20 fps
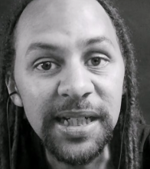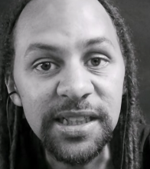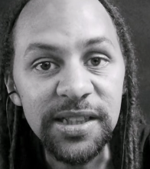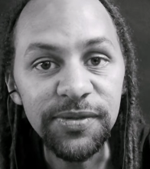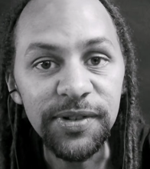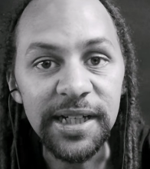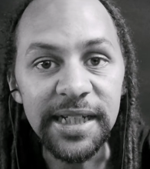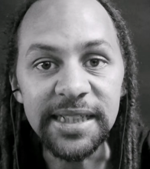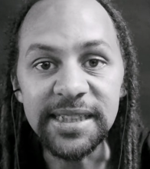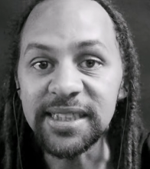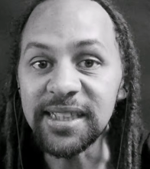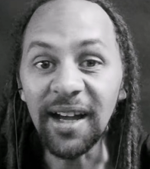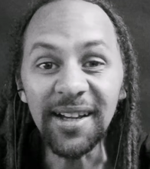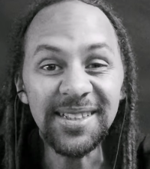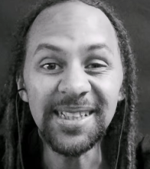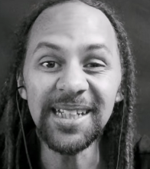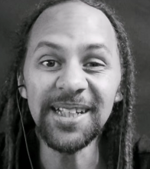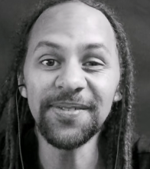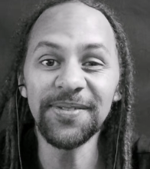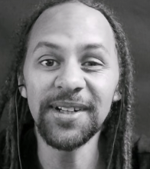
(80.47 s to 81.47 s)
metering
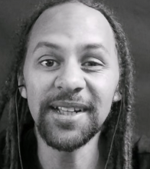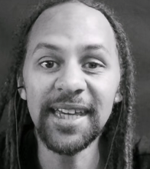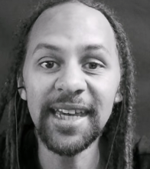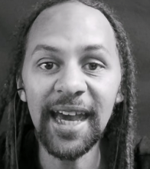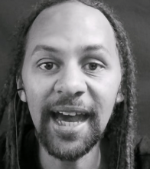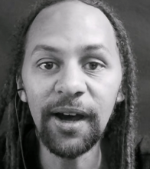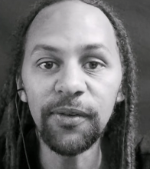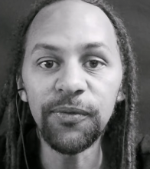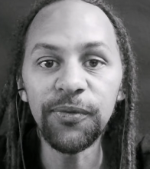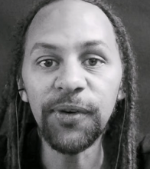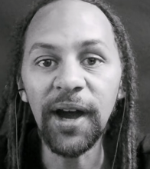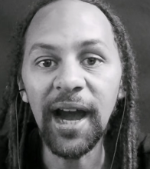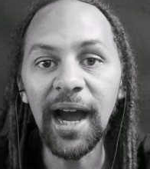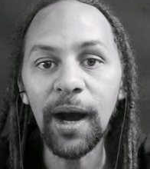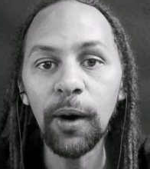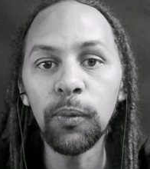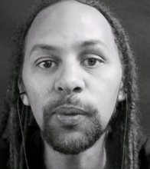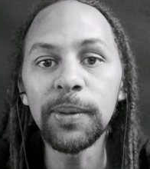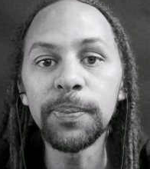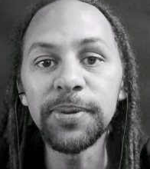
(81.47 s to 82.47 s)
doesn't even account for
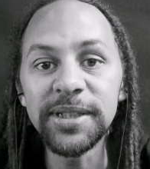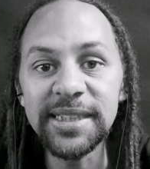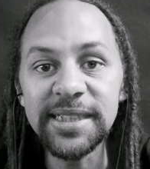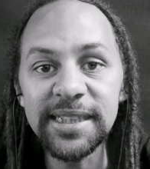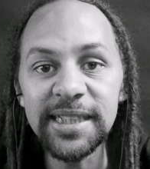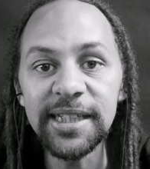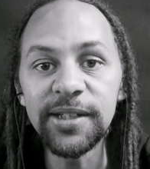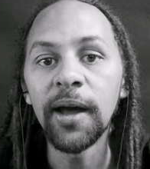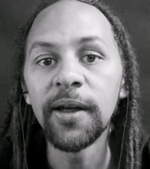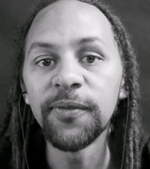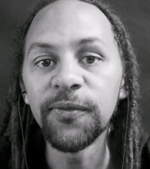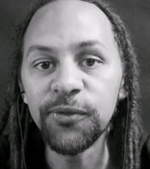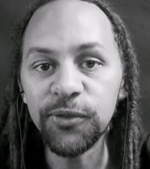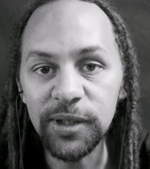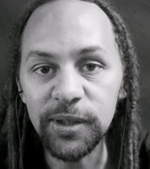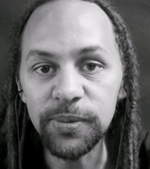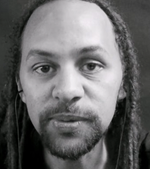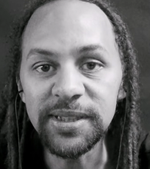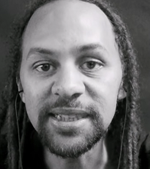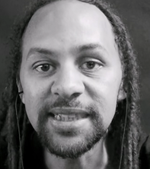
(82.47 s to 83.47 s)
how we perceive
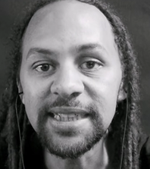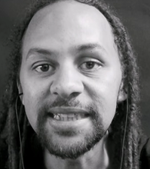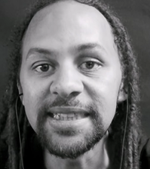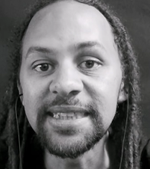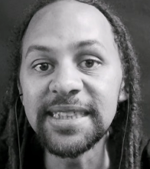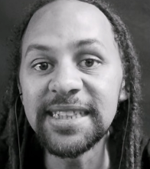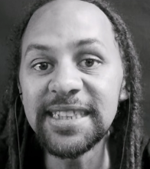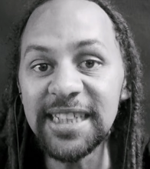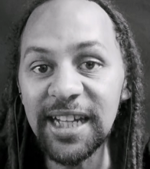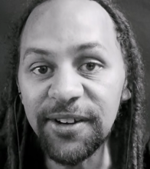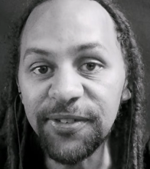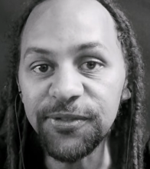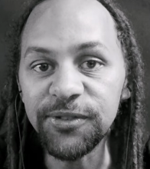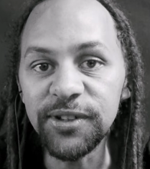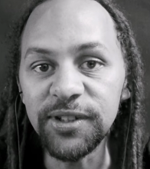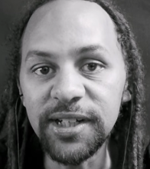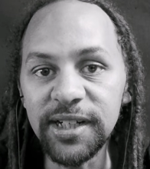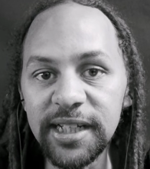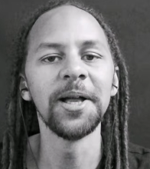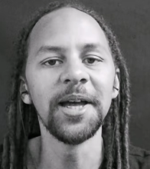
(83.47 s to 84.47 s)
frequencies
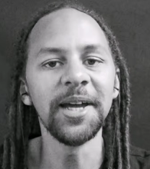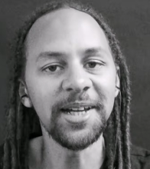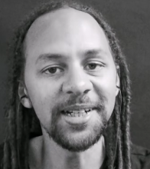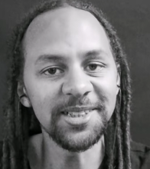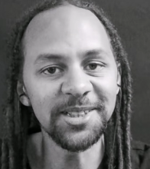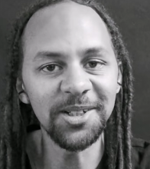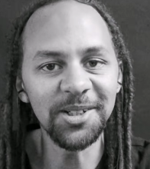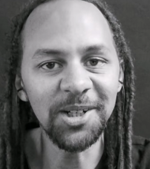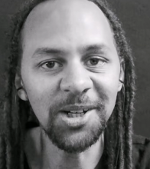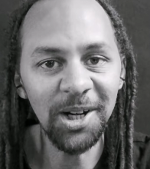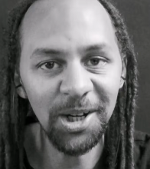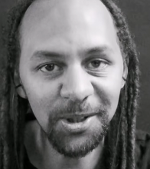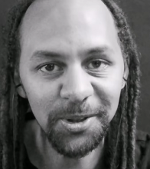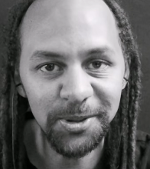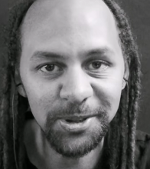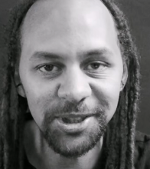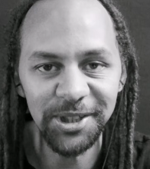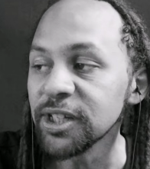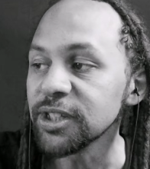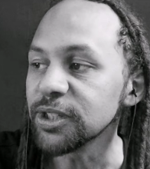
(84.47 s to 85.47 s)
differently. In
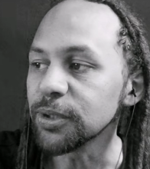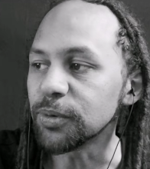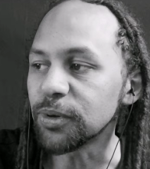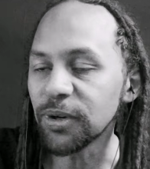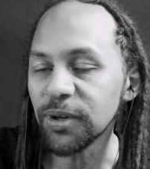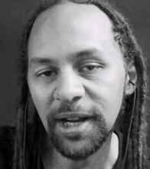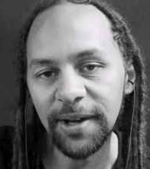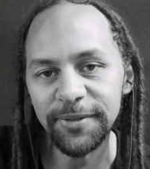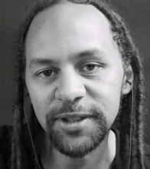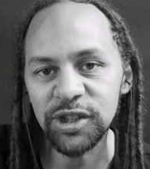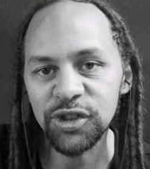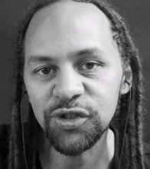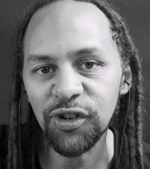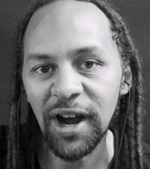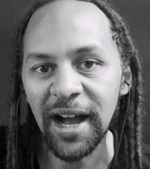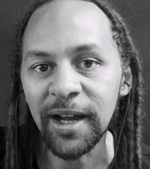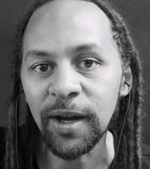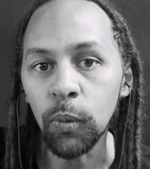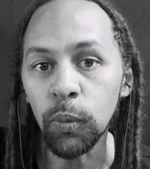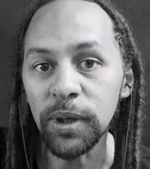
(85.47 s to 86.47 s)
conclusion, you could have a
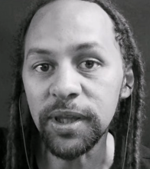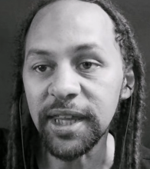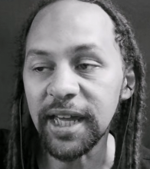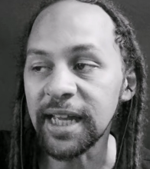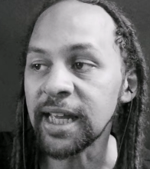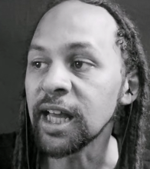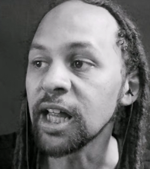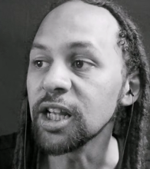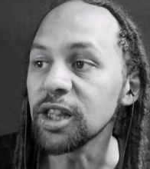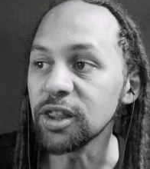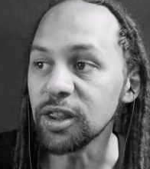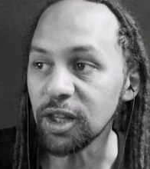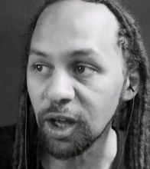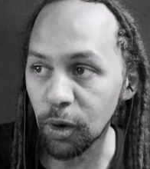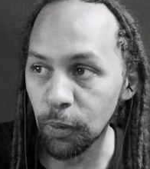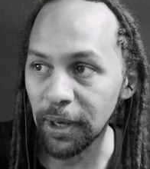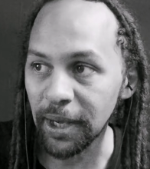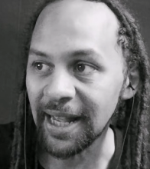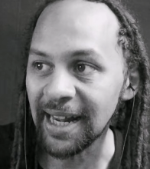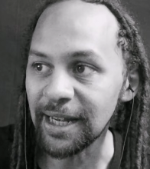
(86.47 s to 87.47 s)
track with a
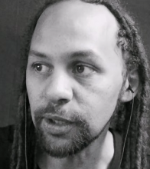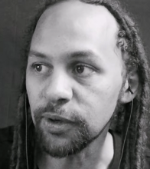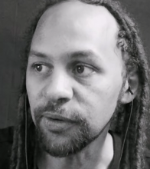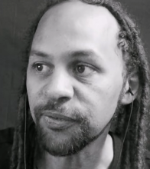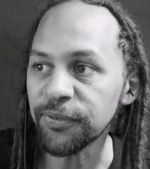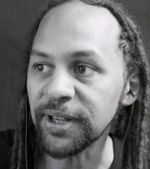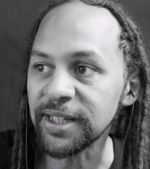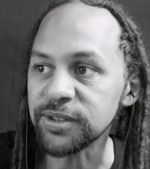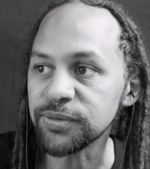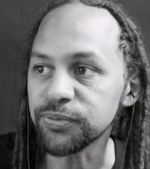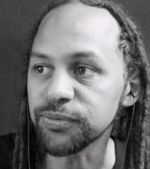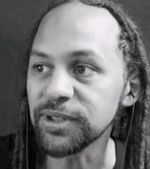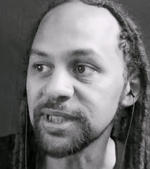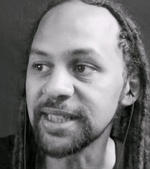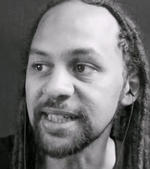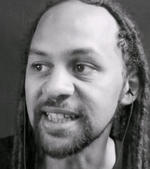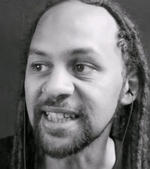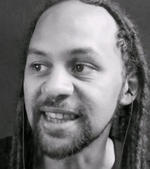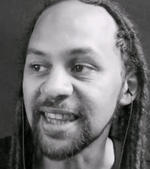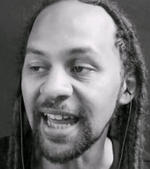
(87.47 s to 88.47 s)
lower LUFS
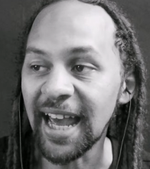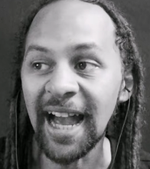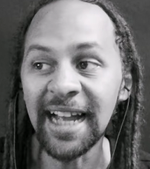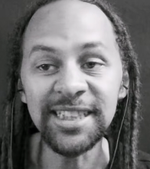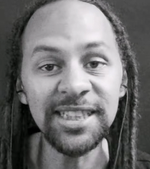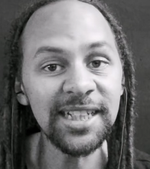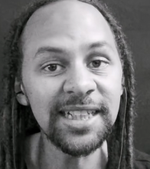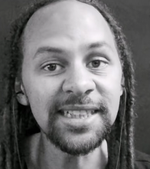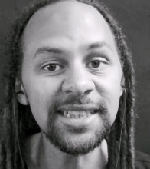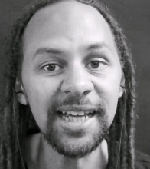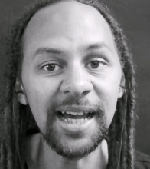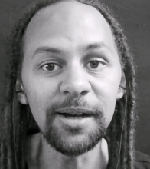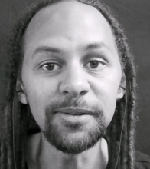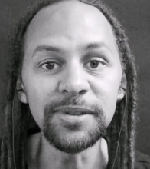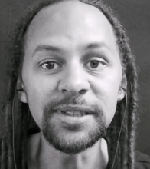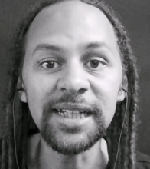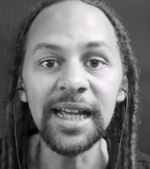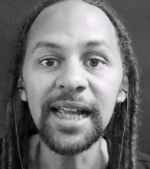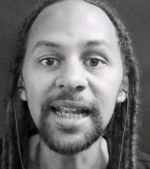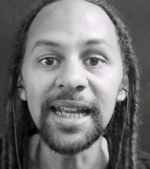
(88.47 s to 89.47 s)
reading that actually
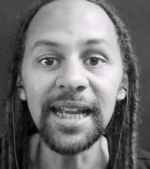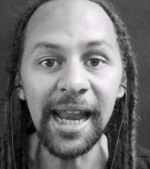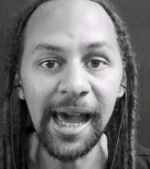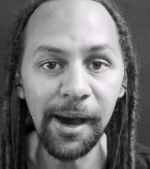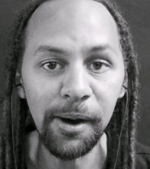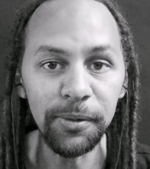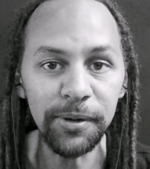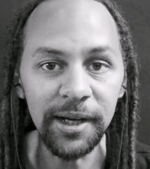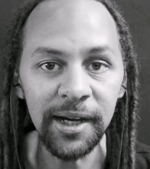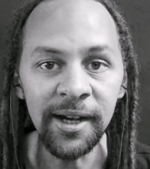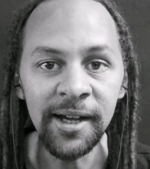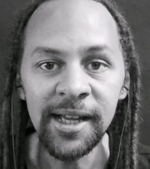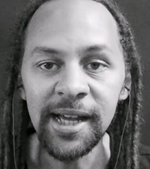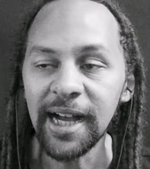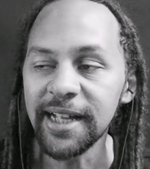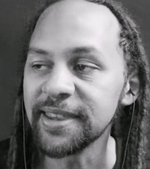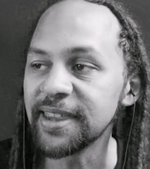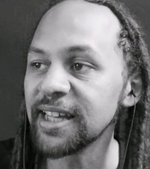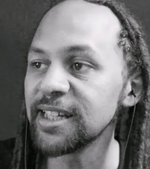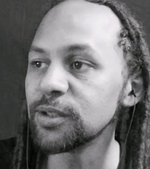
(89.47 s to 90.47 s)
sounds louder,
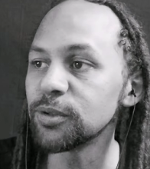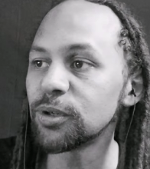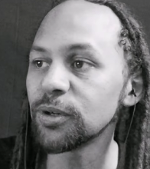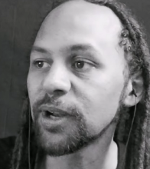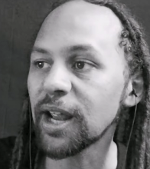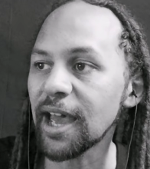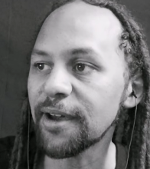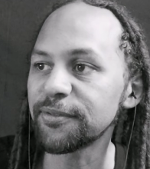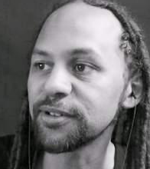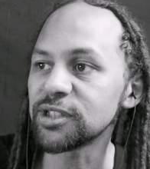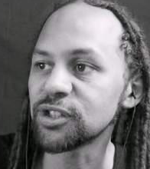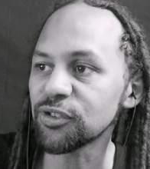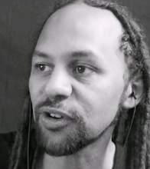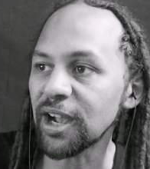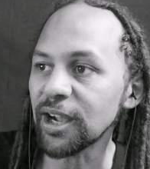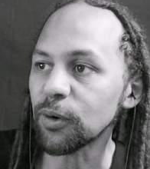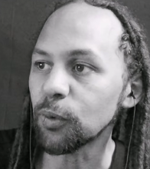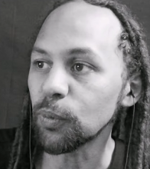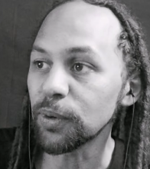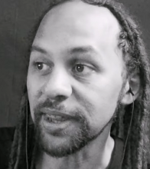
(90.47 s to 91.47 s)
and then you could have a
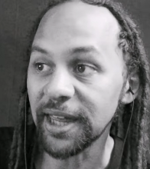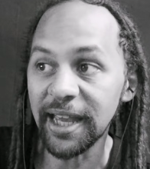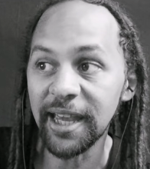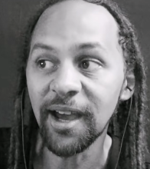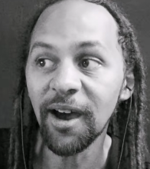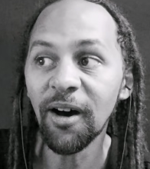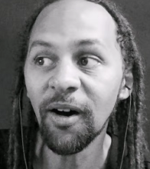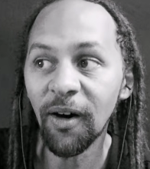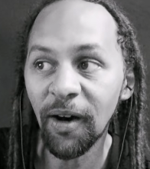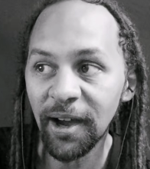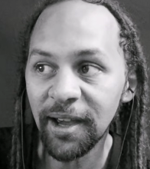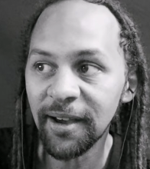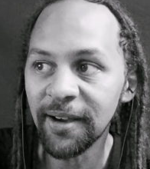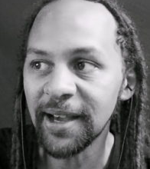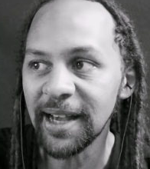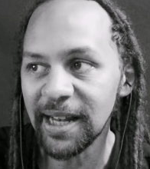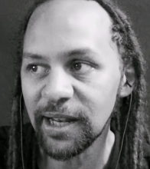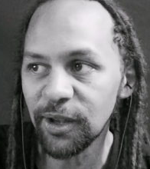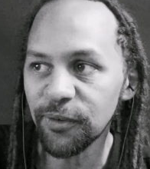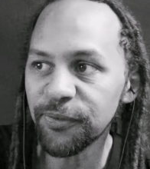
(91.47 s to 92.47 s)
track with a
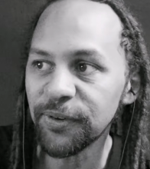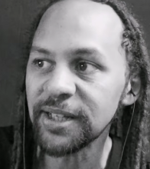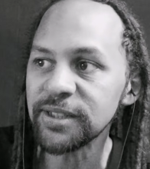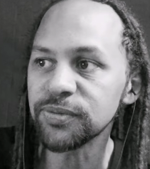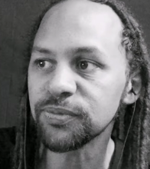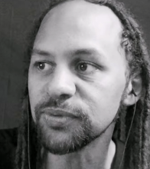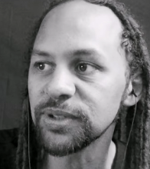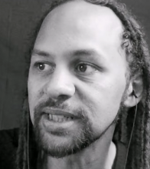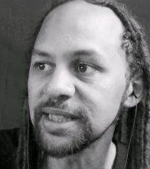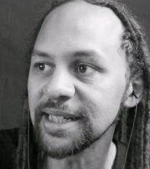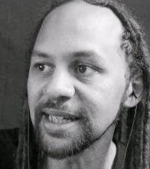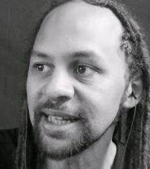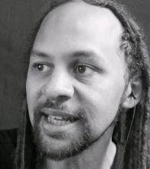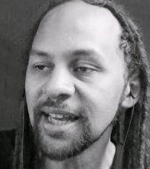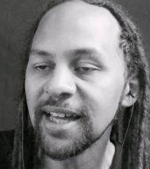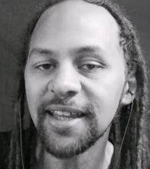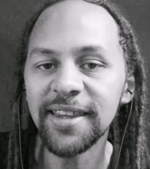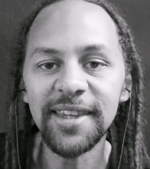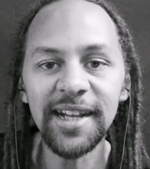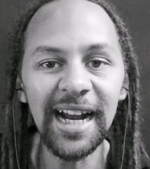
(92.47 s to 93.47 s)
higher LUFS reading
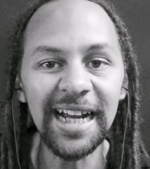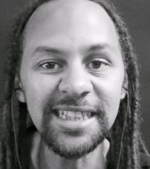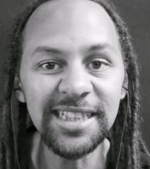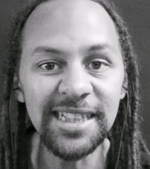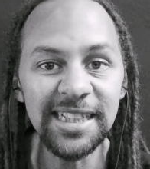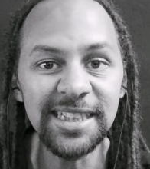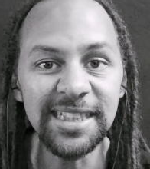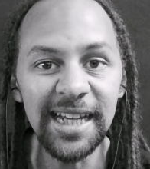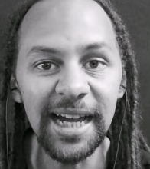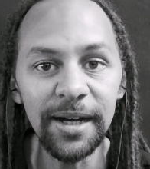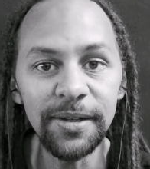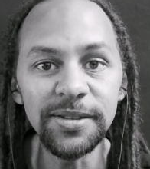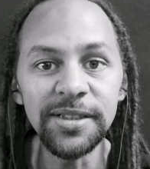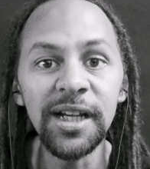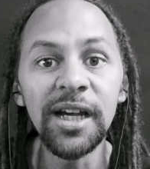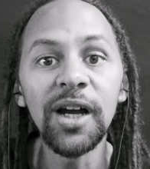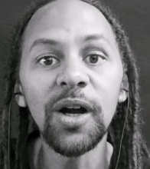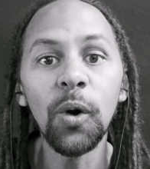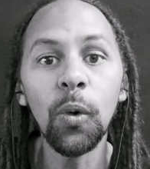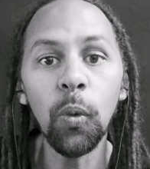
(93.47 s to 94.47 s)
that actually
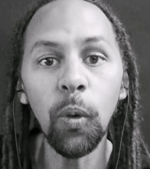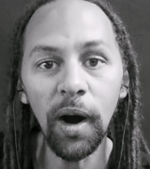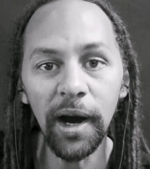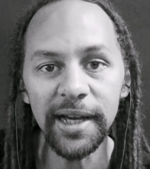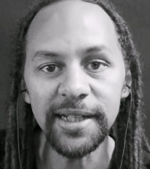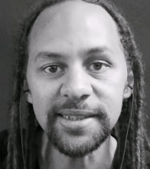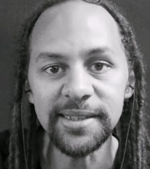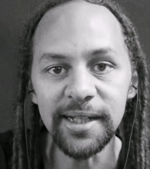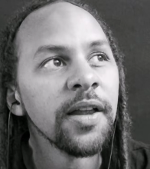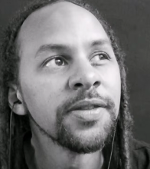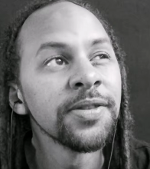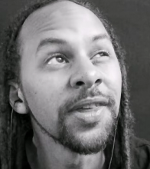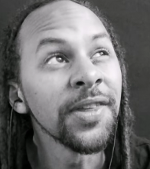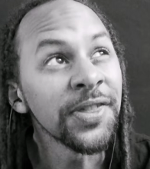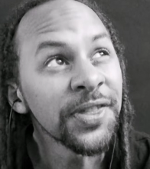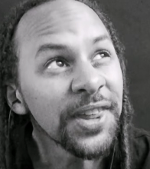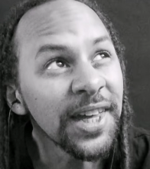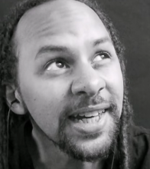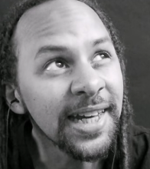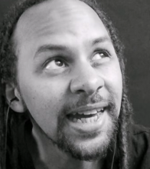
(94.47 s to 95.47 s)
sounds quieter. The
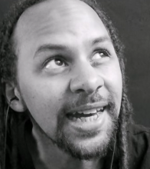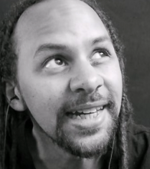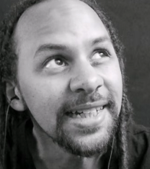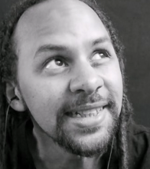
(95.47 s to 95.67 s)
thing